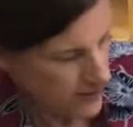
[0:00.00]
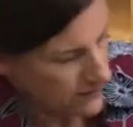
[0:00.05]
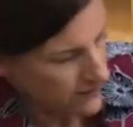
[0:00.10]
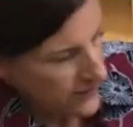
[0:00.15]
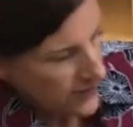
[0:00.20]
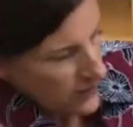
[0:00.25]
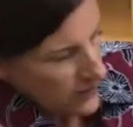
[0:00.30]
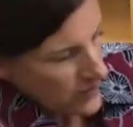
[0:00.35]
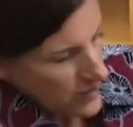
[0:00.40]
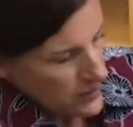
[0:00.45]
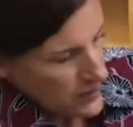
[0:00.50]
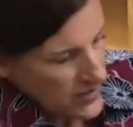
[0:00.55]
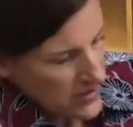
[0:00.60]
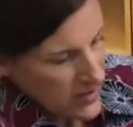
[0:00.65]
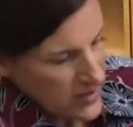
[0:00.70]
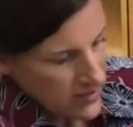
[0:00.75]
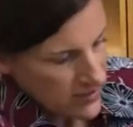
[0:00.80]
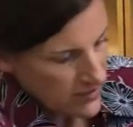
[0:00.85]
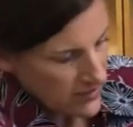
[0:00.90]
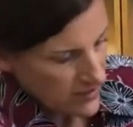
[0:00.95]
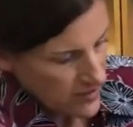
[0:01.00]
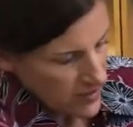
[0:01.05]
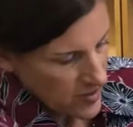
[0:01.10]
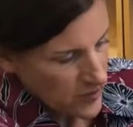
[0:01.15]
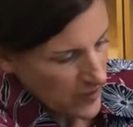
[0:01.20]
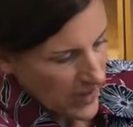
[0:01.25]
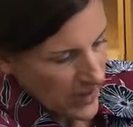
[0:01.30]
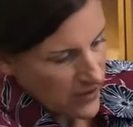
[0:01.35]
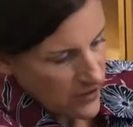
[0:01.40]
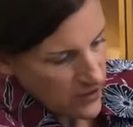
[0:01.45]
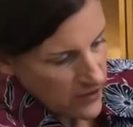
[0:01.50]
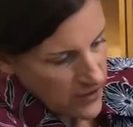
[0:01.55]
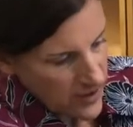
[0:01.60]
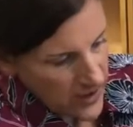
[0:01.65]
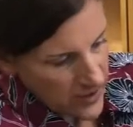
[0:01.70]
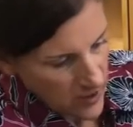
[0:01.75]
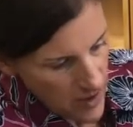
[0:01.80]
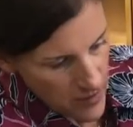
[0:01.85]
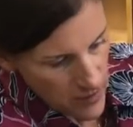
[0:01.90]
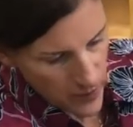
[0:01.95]
very busy spider in
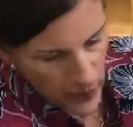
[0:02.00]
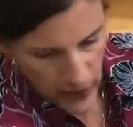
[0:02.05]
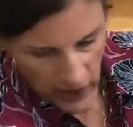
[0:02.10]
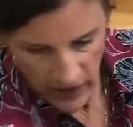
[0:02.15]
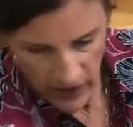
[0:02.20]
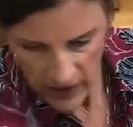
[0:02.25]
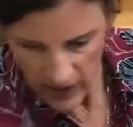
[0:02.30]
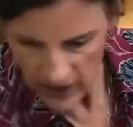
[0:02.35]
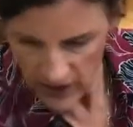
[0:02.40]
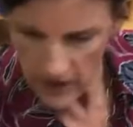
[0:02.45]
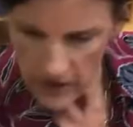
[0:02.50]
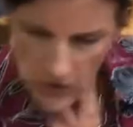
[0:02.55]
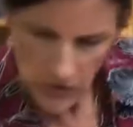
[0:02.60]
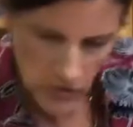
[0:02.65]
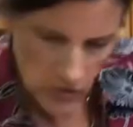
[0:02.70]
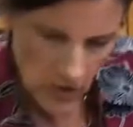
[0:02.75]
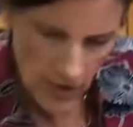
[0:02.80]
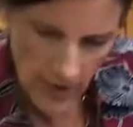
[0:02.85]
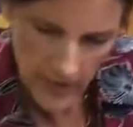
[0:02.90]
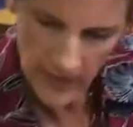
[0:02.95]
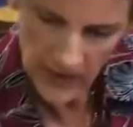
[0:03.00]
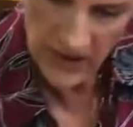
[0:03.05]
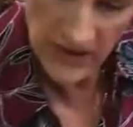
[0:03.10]
our book. So I'm gonna